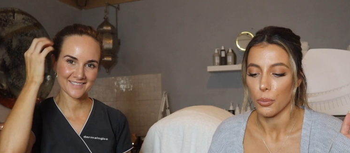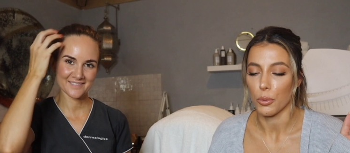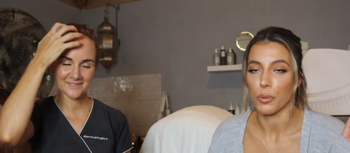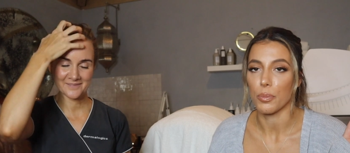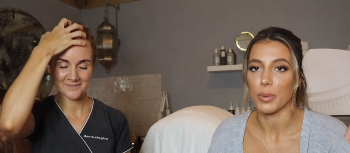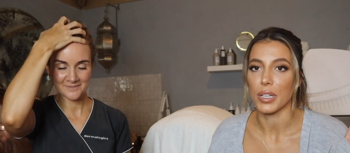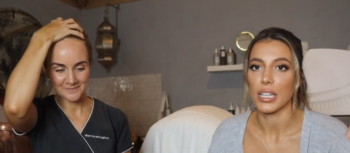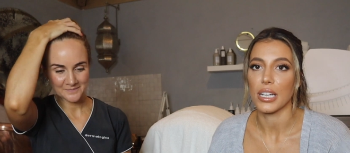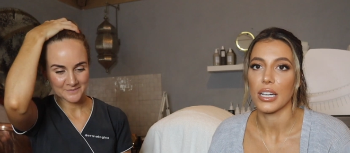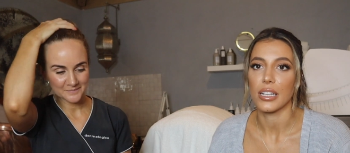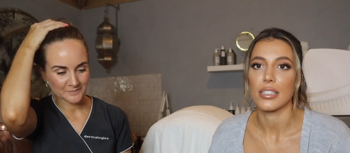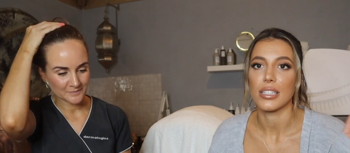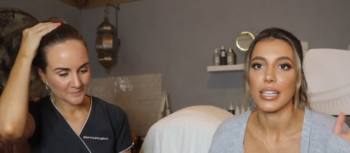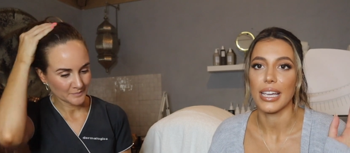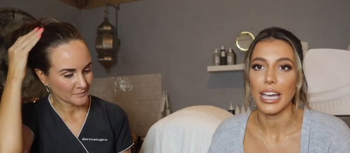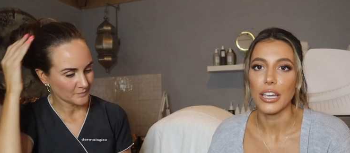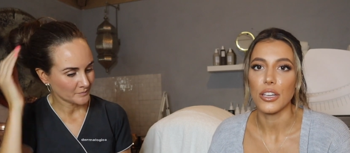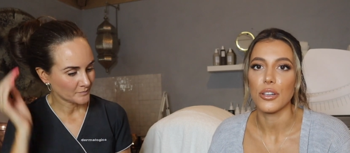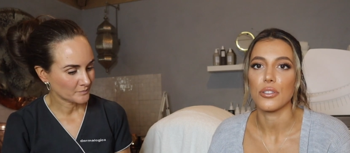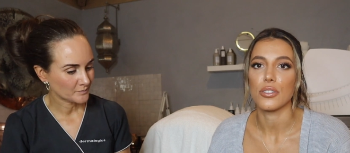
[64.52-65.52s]
Speaker 1: would be to
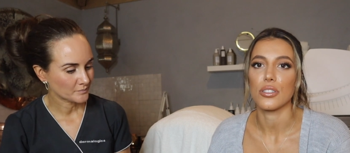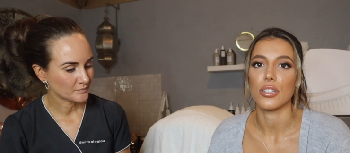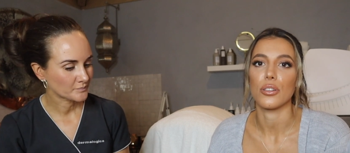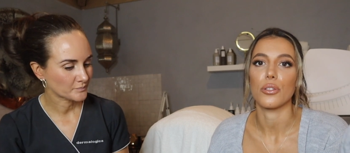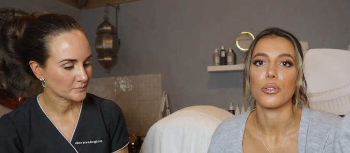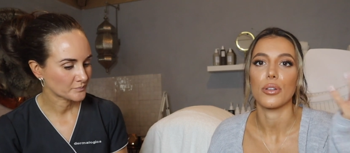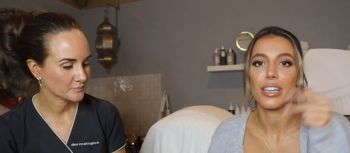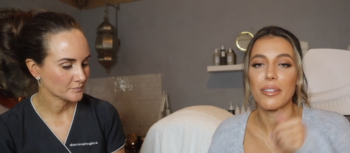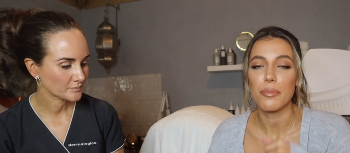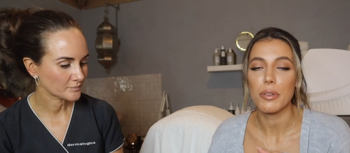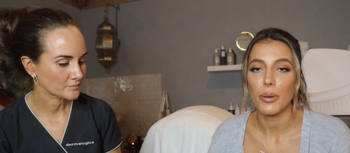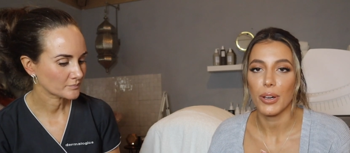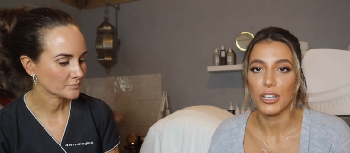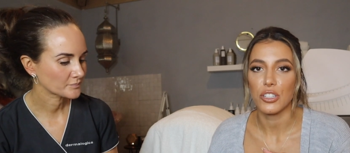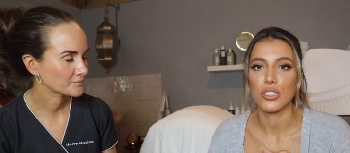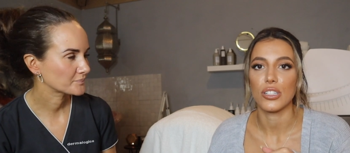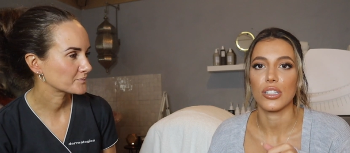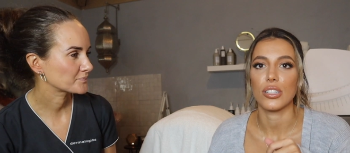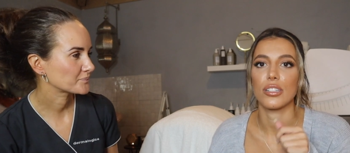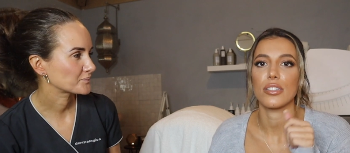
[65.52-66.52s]
get you to give me
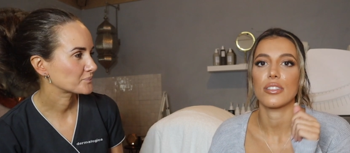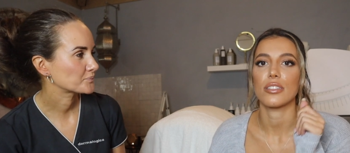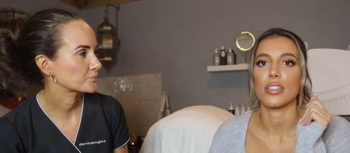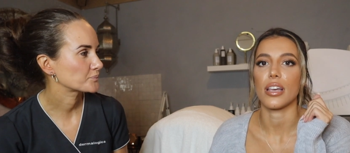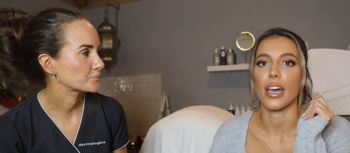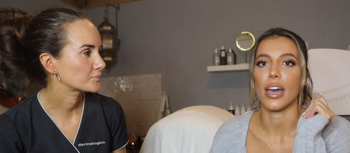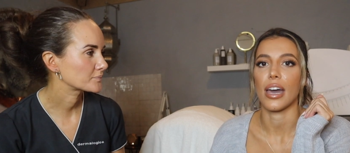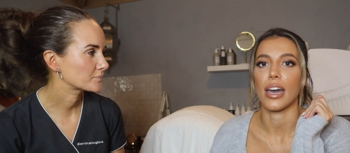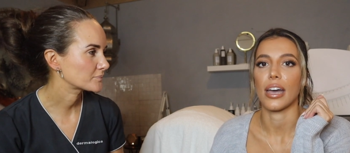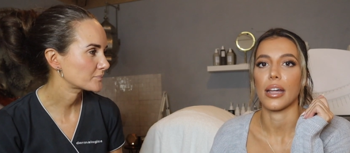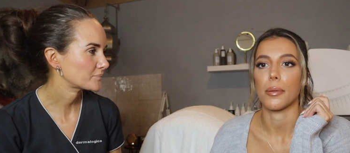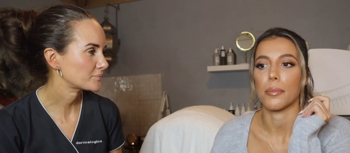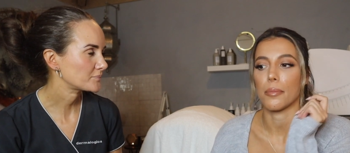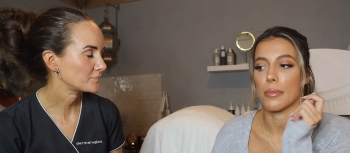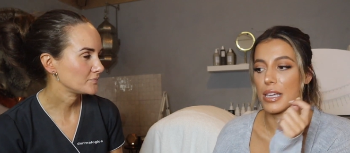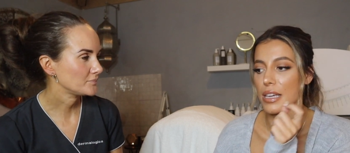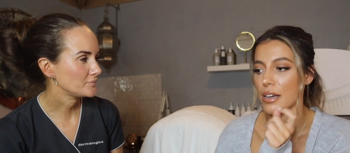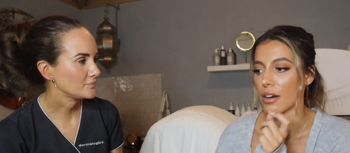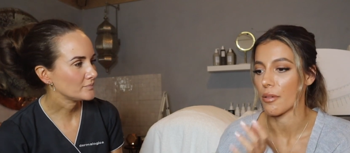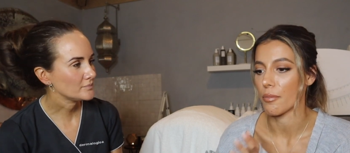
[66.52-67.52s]
questions and
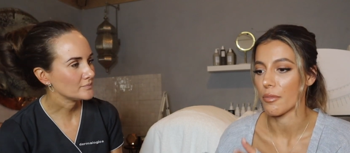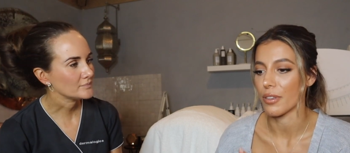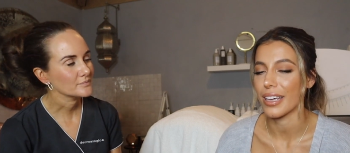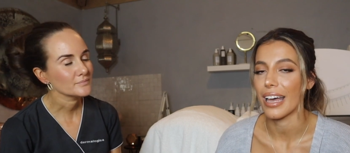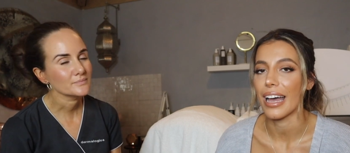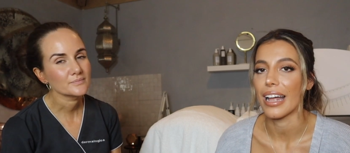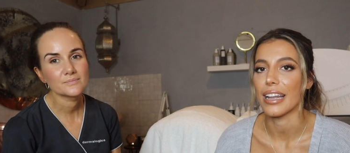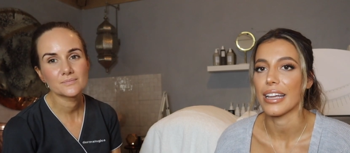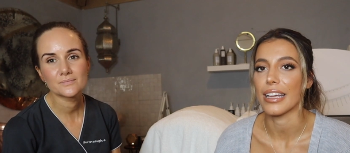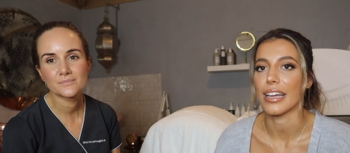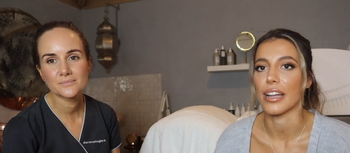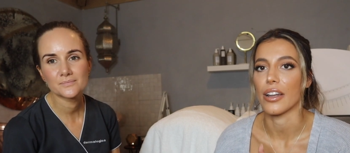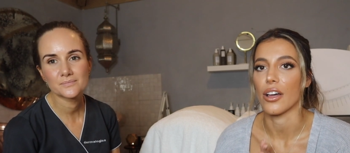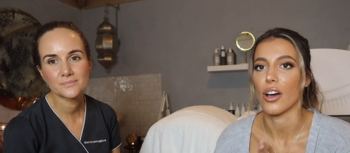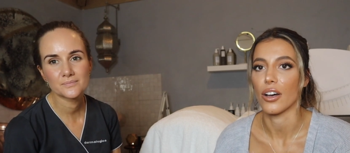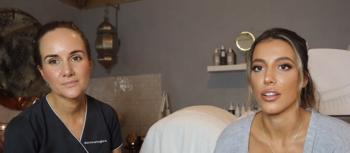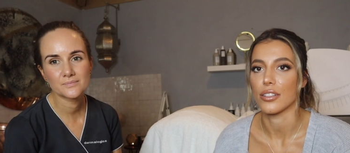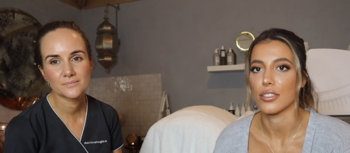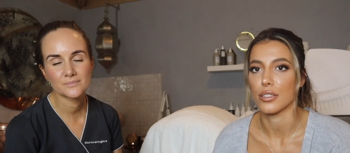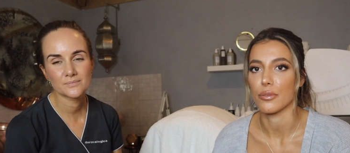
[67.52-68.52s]
me come with Kelly and
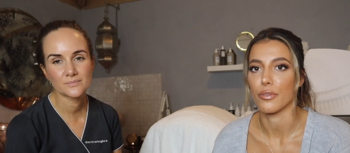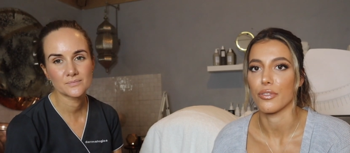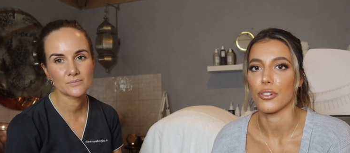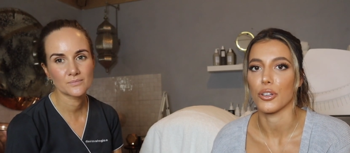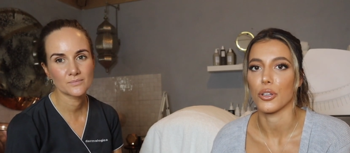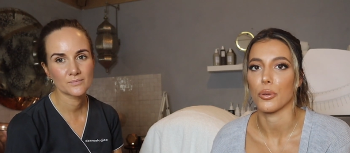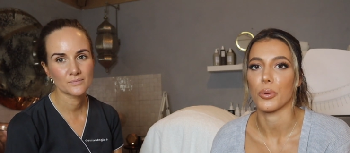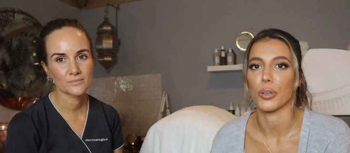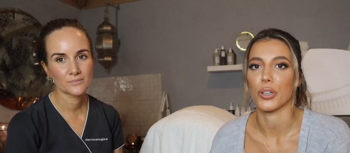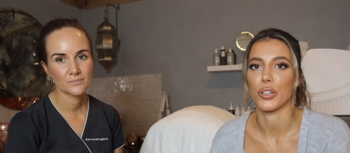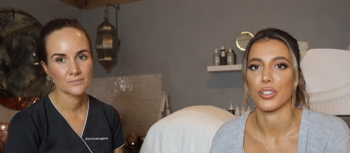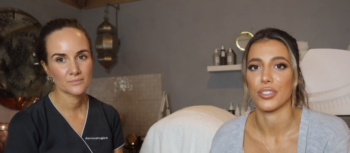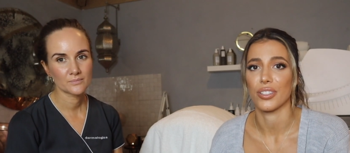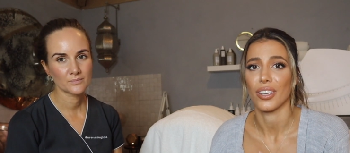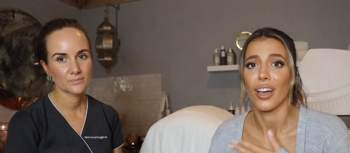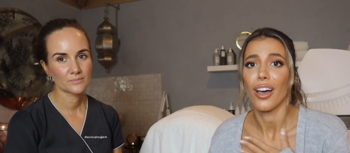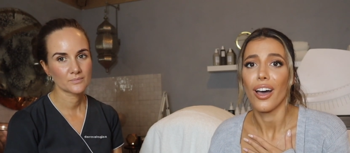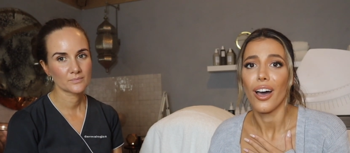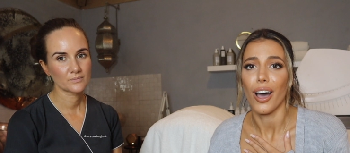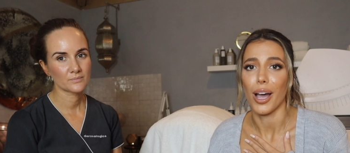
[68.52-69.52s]
answer them for you because
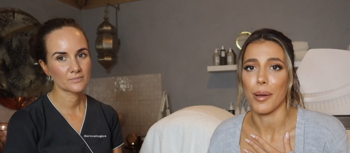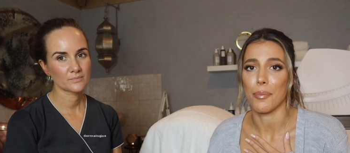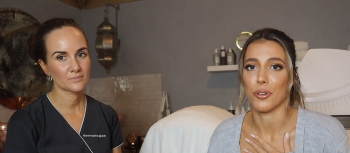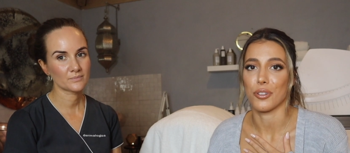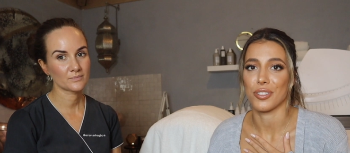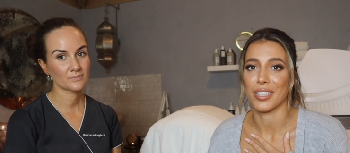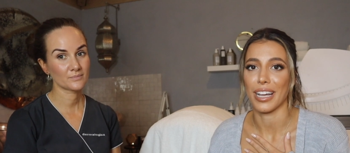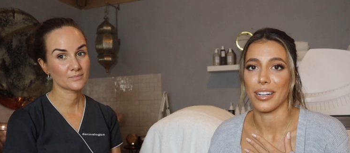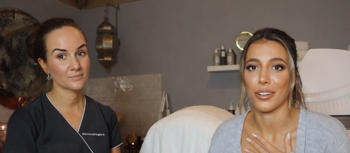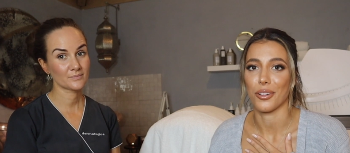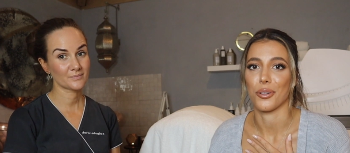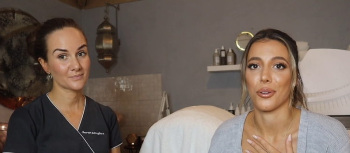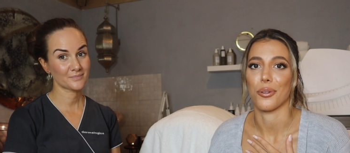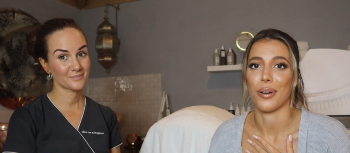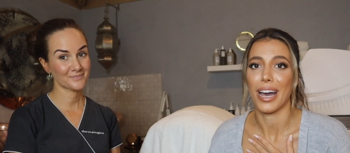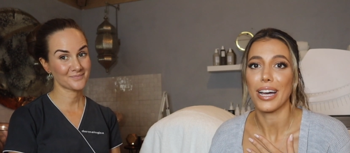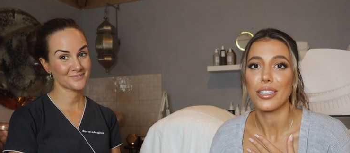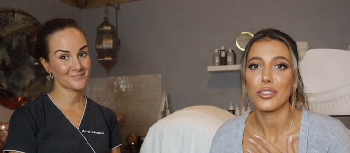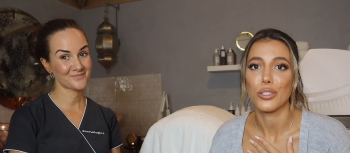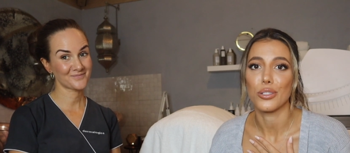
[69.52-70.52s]
I'm not technical
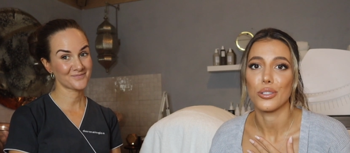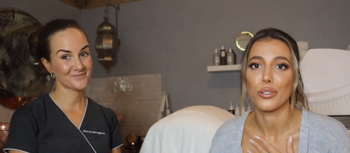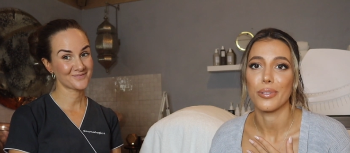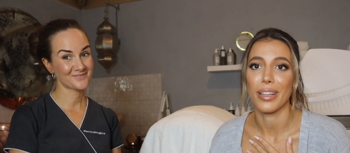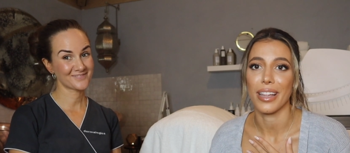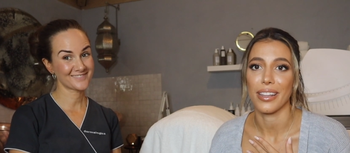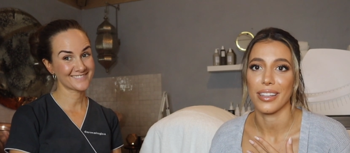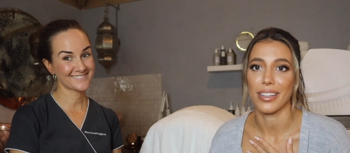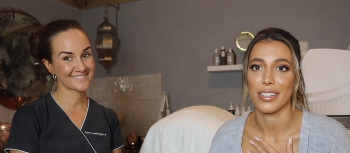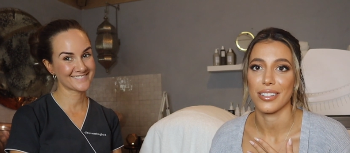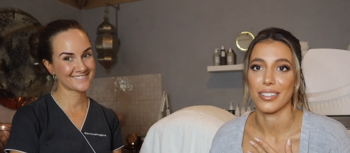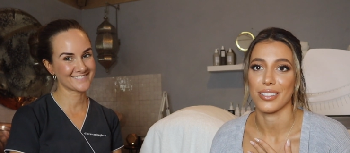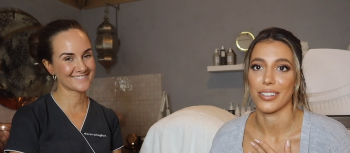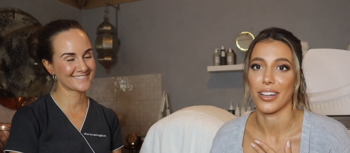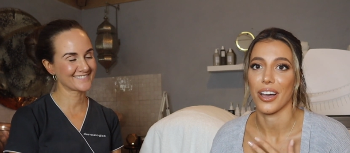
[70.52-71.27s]
at all with any of this